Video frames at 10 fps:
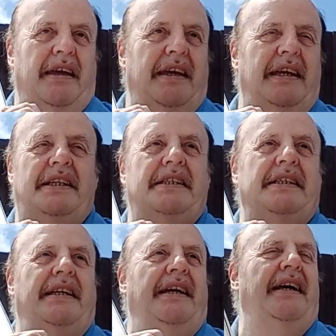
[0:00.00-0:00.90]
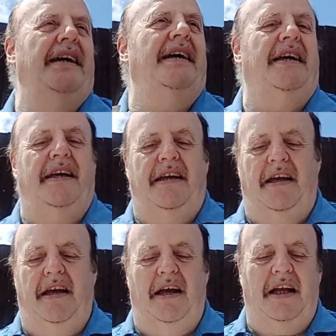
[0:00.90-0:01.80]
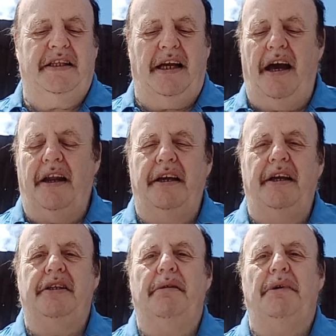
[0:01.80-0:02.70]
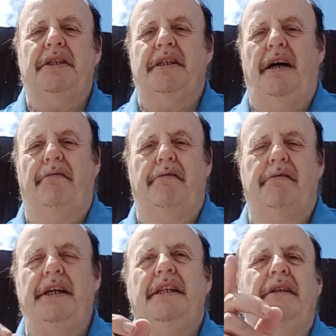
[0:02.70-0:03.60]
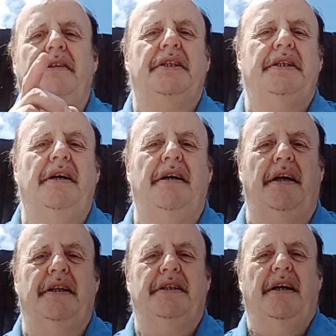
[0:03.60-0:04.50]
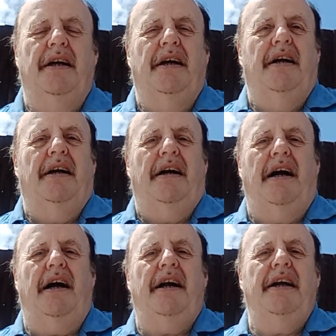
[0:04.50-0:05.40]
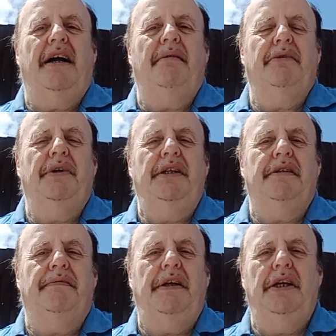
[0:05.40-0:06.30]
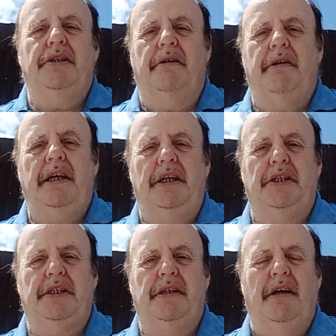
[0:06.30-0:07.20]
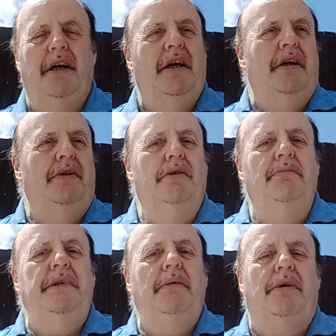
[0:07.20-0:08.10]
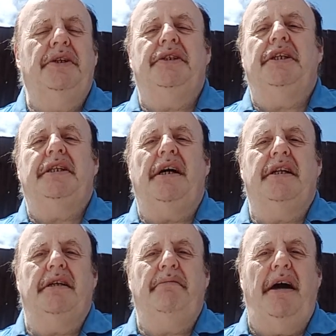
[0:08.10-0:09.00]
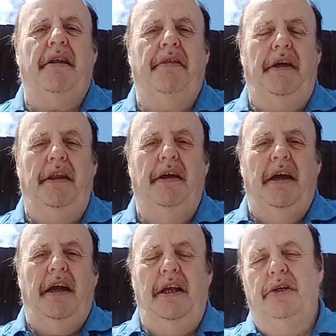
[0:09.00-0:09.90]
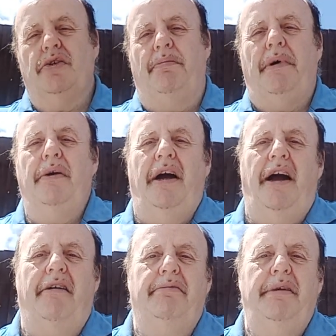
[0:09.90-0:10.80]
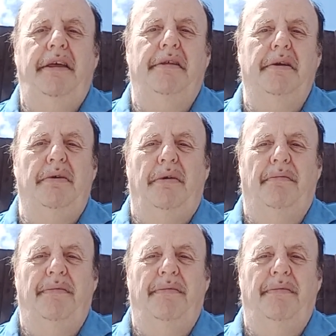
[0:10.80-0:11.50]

it's a target you must have right at the start. I am going to finish the race. Nobody wants to start a marathon and drop out halfway through.